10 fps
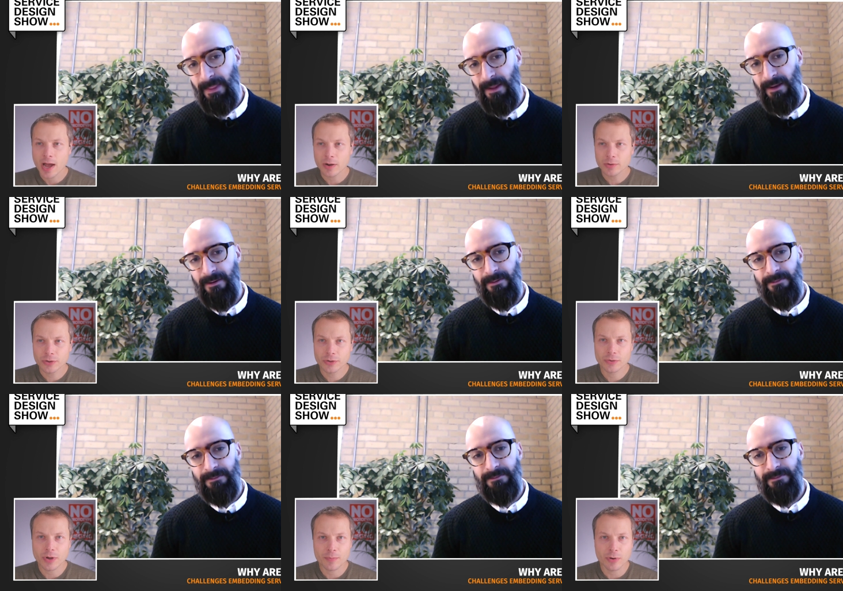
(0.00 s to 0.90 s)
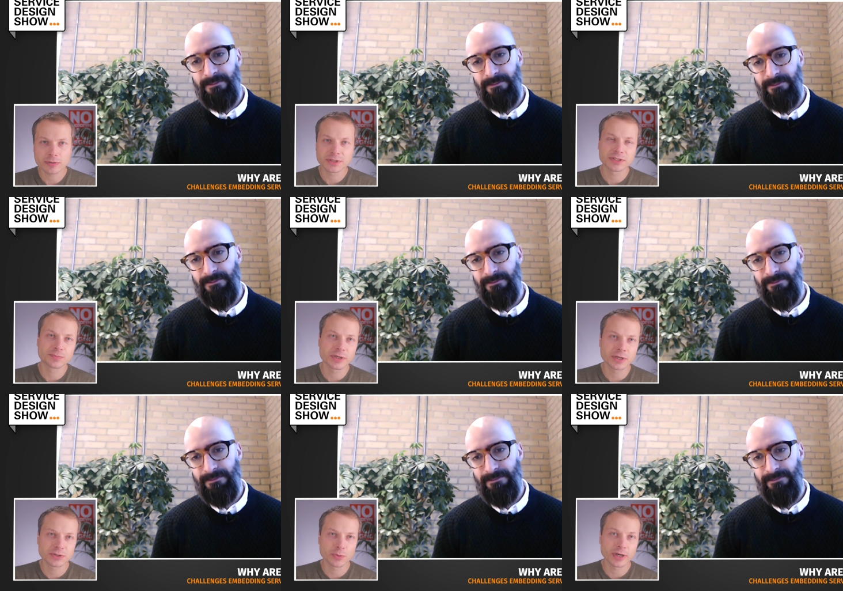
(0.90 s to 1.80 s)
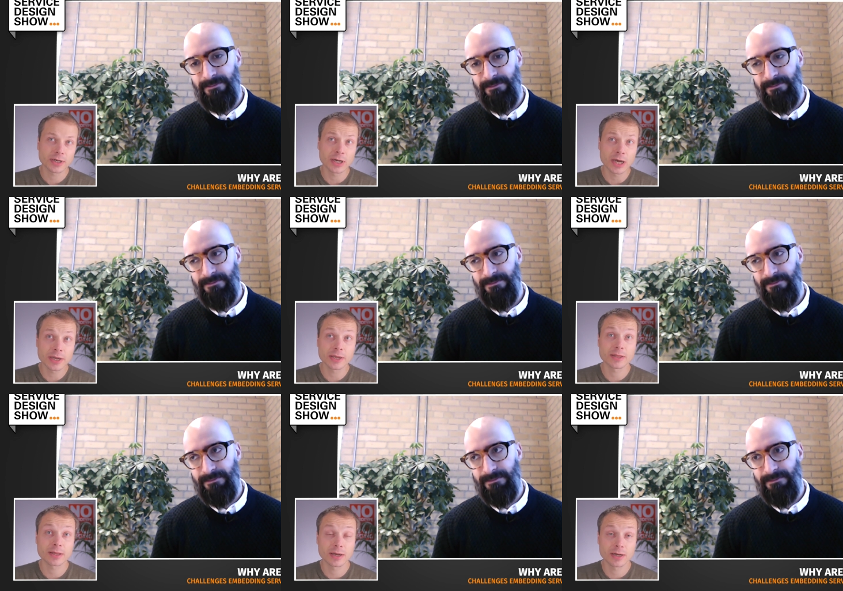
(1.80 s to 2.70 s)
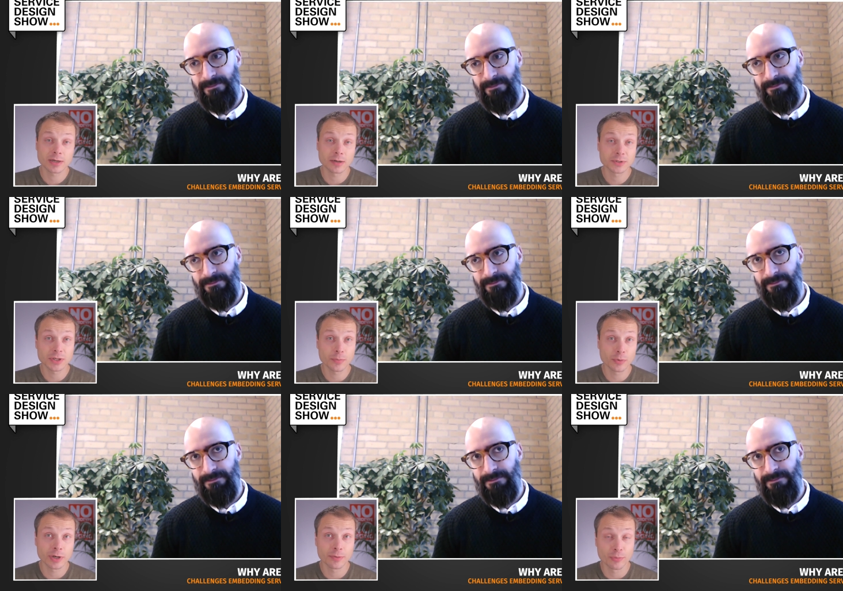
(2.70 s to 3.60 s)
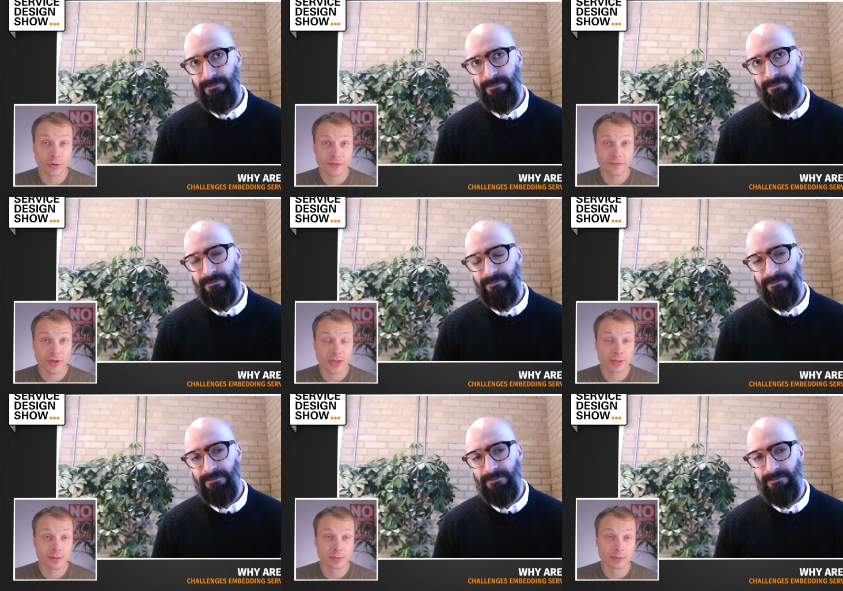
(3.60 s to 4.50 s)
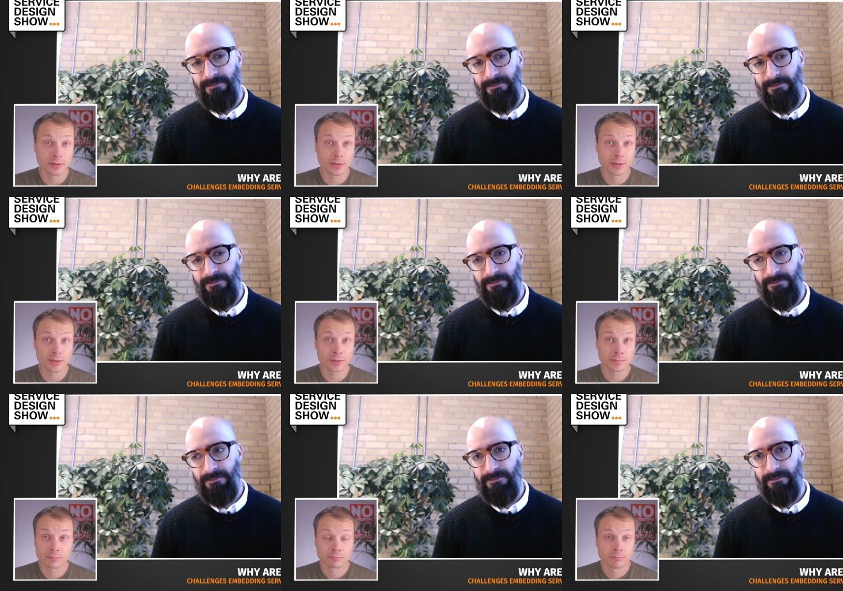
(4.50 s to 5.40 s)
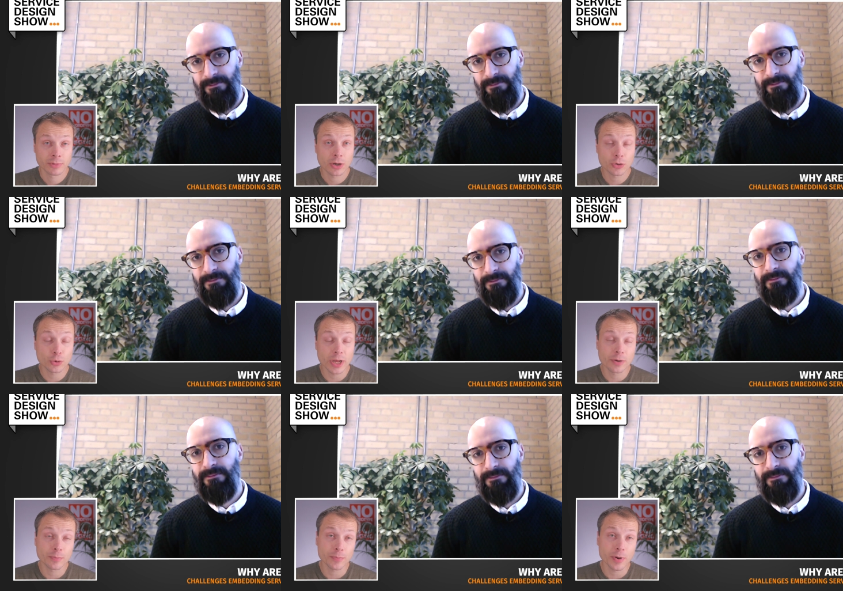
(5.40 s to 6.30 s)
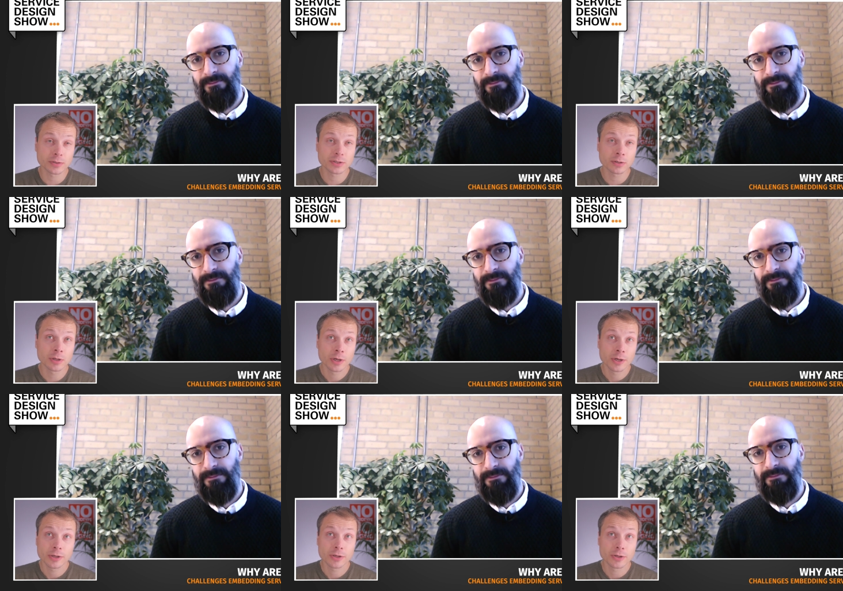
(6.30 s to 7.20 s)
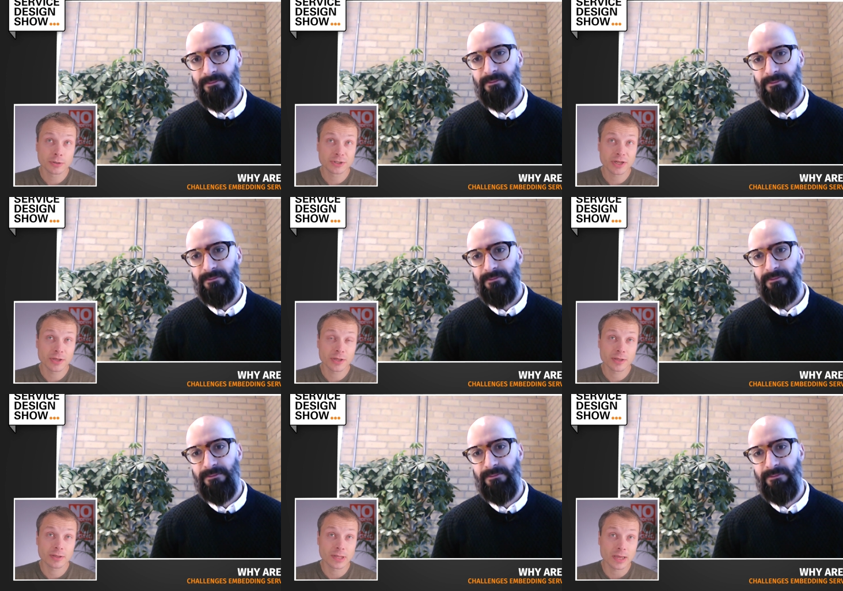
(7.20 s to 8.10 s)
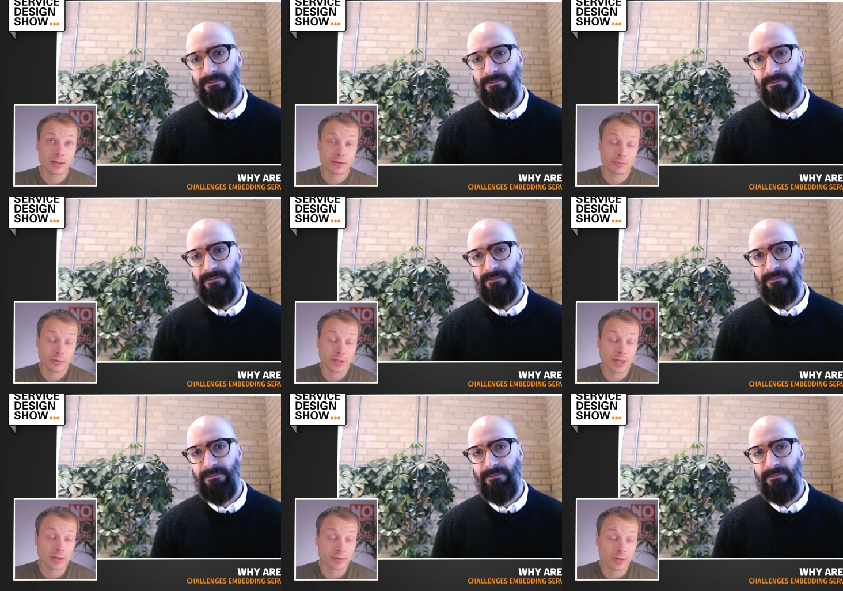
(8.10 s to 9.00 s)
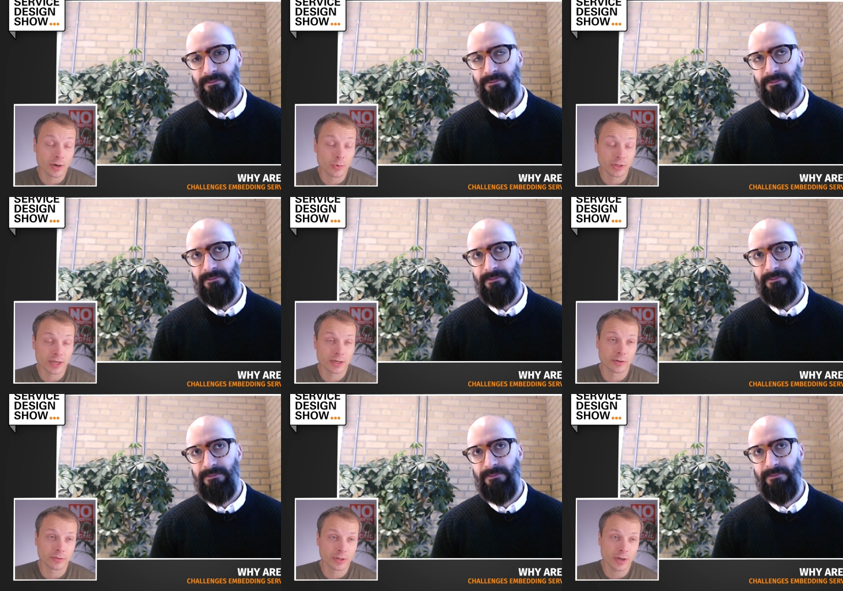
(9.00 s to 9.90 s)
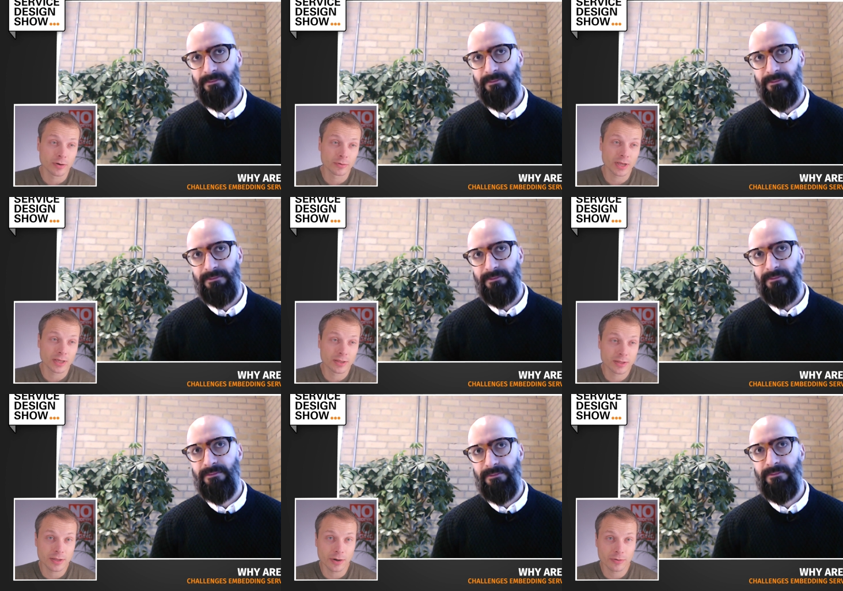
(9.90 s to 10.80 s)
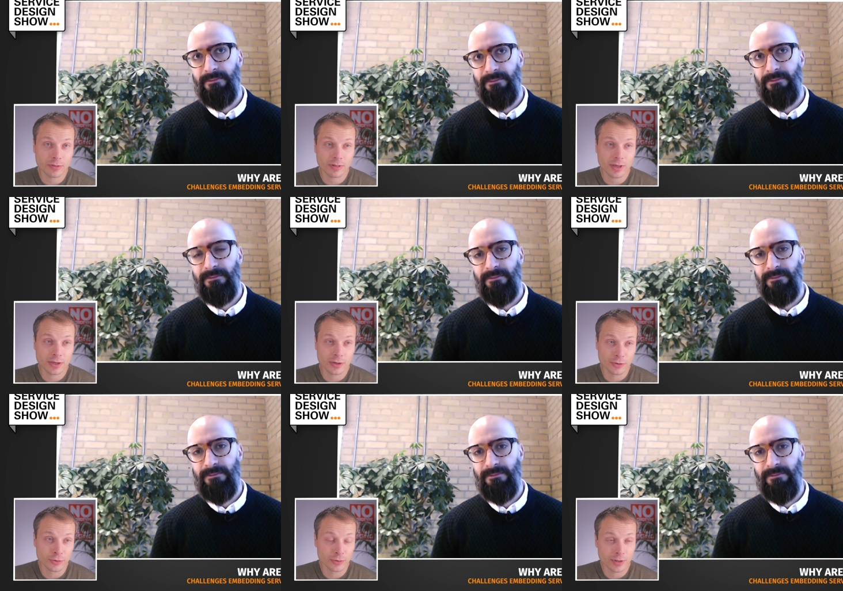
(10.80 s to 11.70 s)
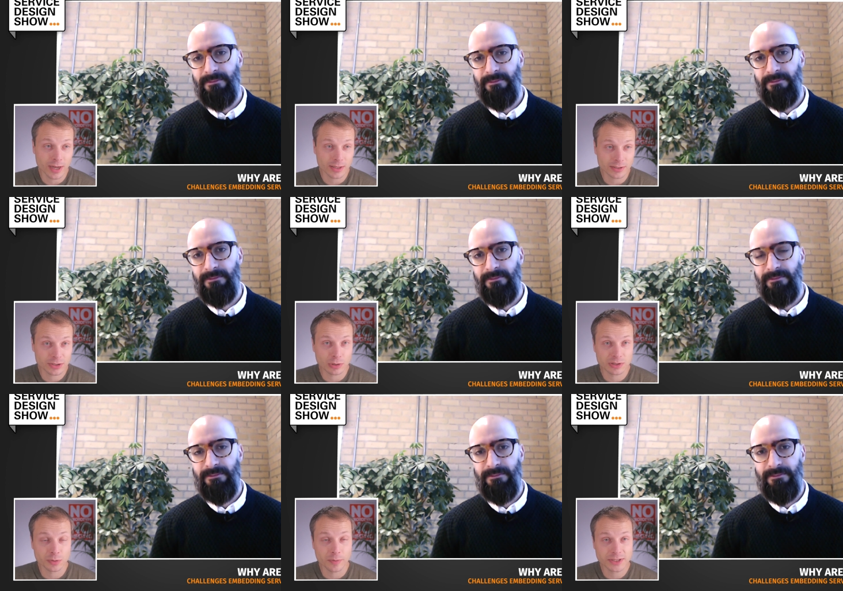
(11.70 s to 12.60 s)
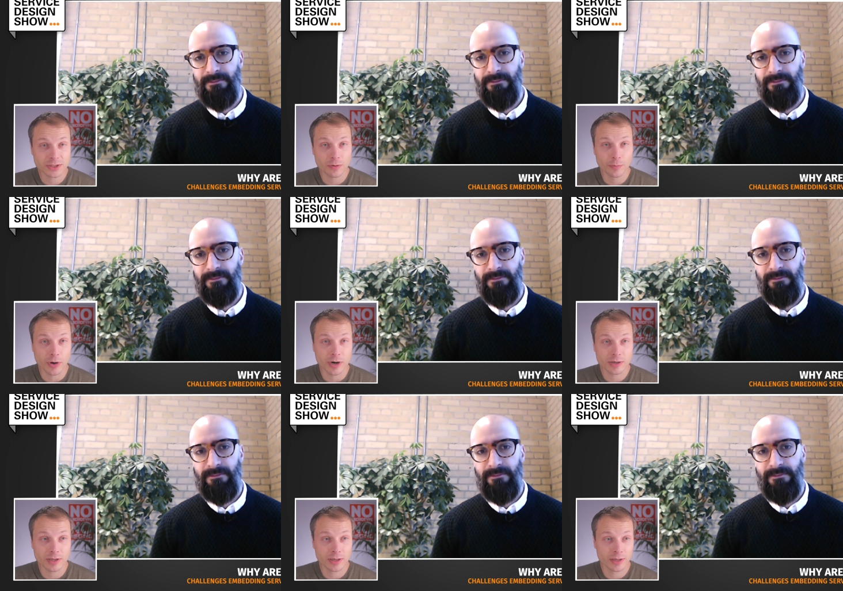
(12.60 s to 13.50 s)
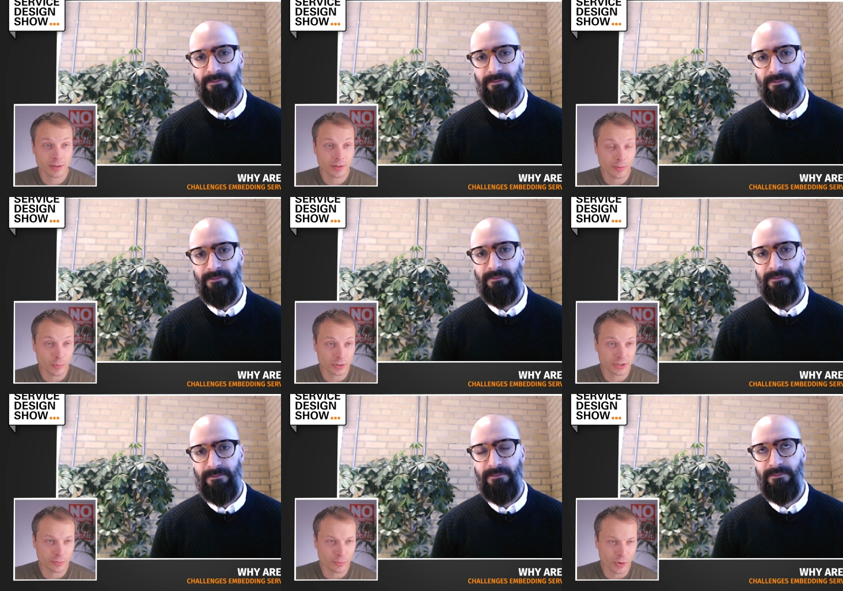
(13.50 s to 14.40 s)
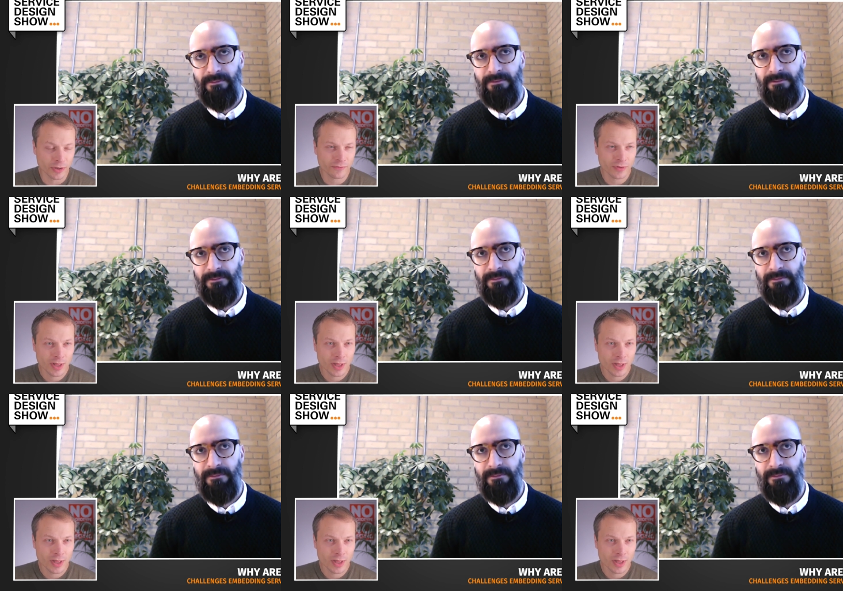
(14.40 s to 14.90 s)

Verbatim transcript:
Speaker 1: How do you approach this? Because when a client uh, comes up with a brief and you uh, create a proposal, usually they when they don't know what they don't know, they don't include like this transformational part in the project brief.